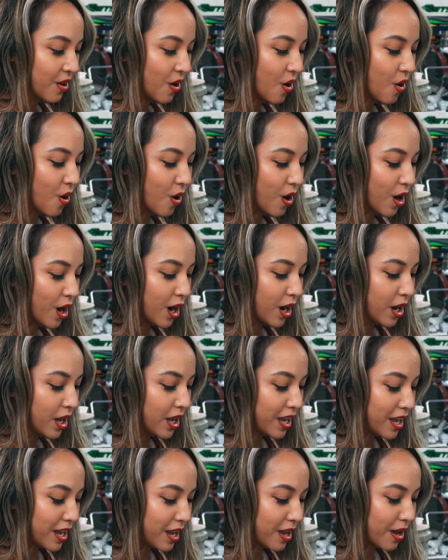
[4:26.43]
or
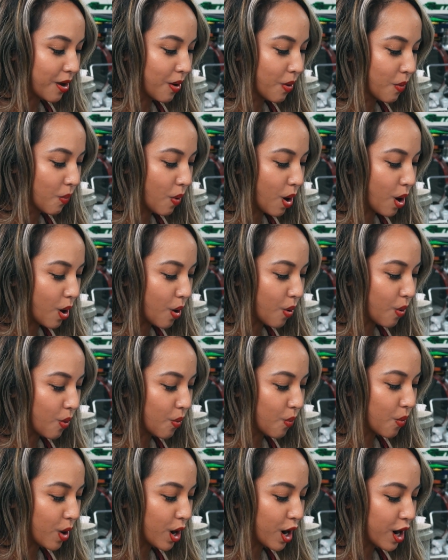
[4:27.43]
it won't
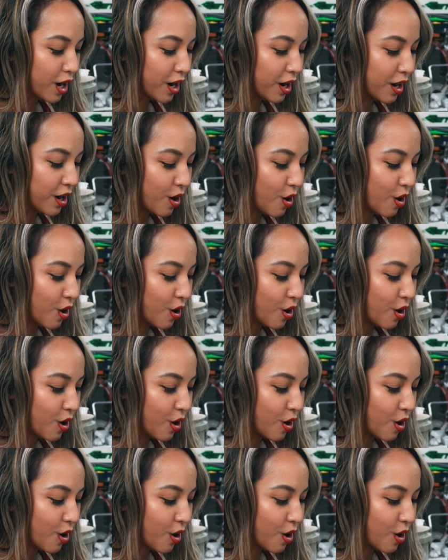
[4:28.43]
work